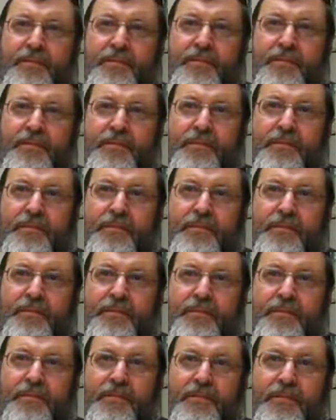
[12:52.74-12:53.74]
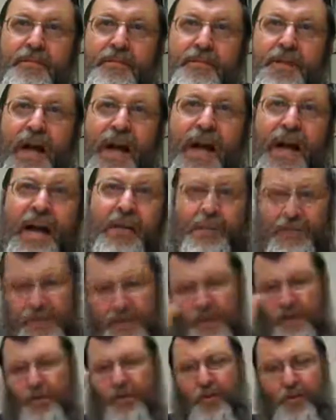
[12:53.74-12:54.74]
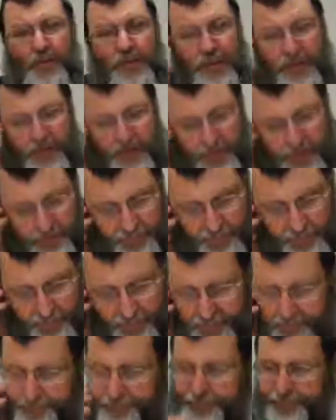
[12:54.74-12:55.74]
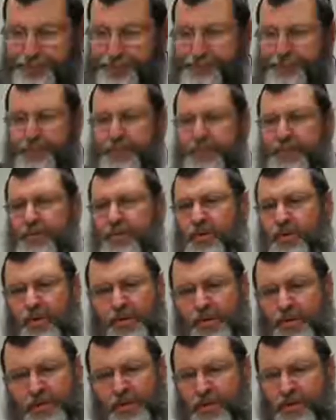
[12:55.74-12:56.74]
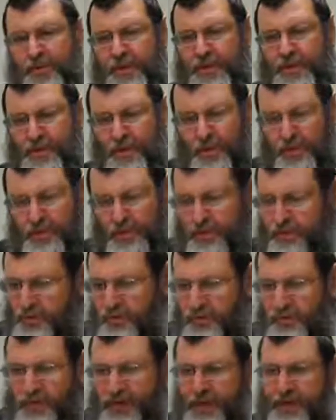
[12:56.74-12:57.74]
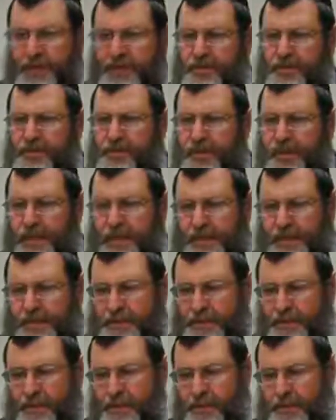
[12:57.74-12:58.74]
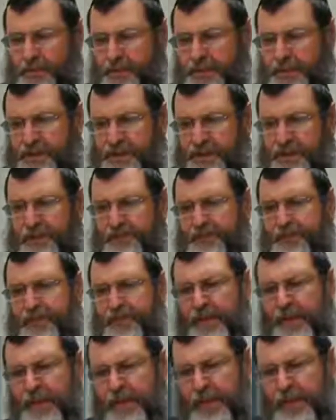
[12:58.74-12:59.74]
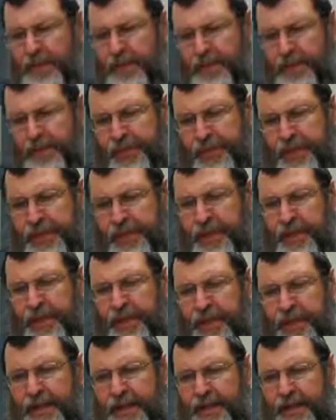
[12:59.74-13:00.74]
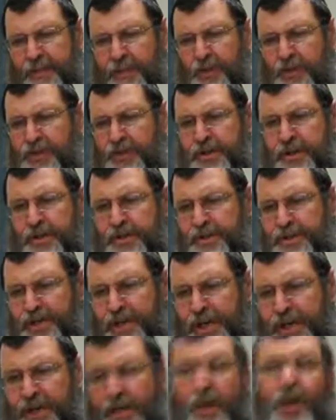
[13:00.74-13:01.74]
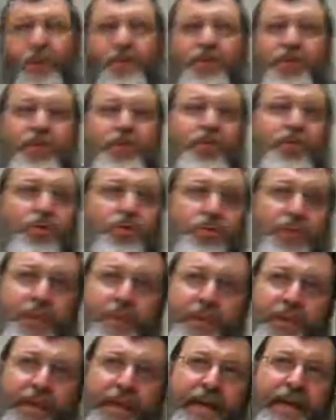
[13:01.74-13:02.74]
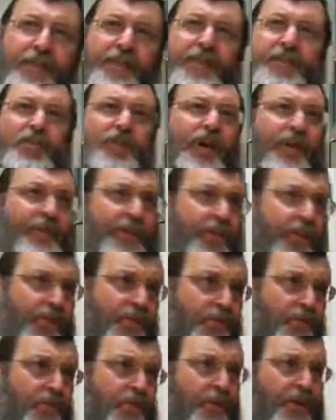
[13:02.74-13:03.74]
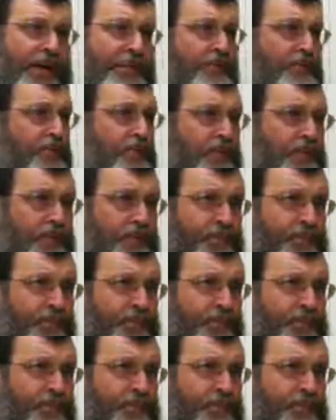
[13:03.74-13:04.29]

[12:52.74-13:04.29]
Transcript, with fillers: Not even ten oh five. Ah, but still, we've got plenty of time. Okay. Good. There's not much more to, to add here. I just want to add this last piece here. The uh, the Pasuk in Bashalach, after the Jewish people, Kanam and Mitzrayim, they went through Yam Suf.